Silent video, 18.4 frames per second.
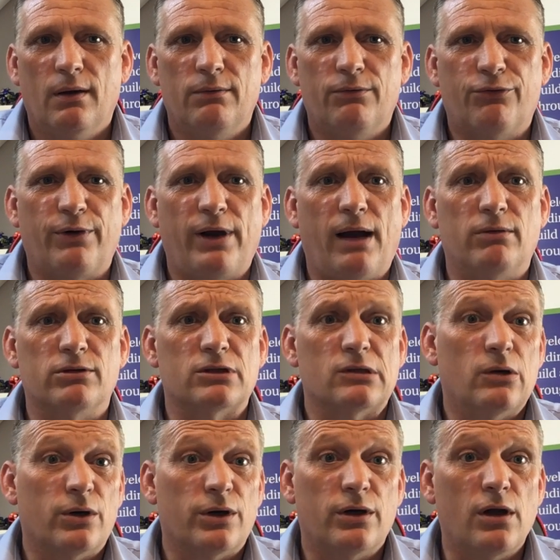3 hours
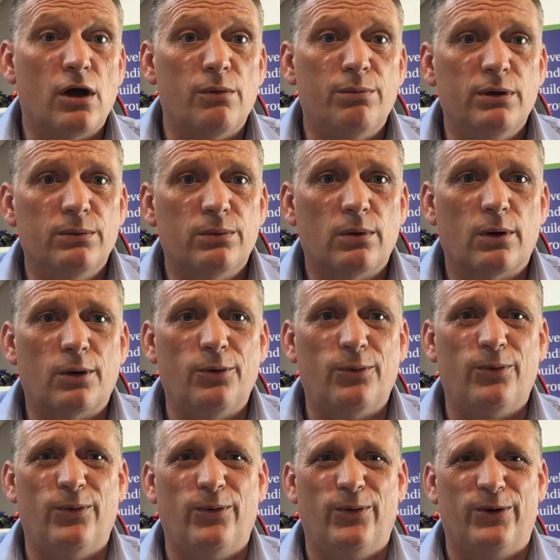long and nobody
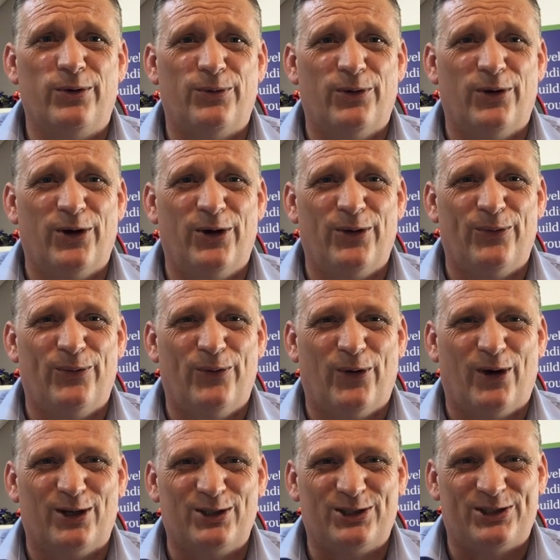would want to
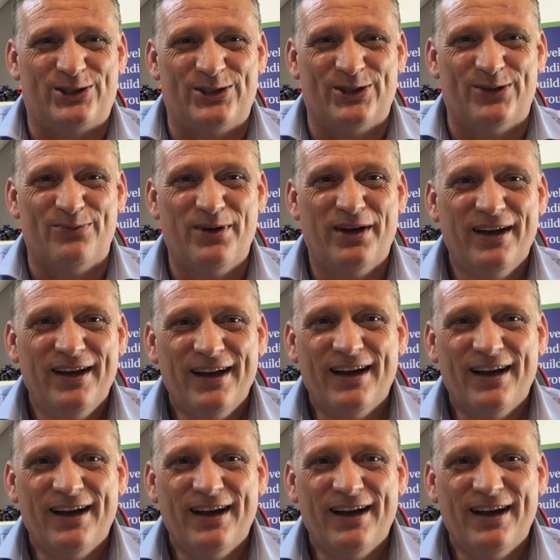watch them.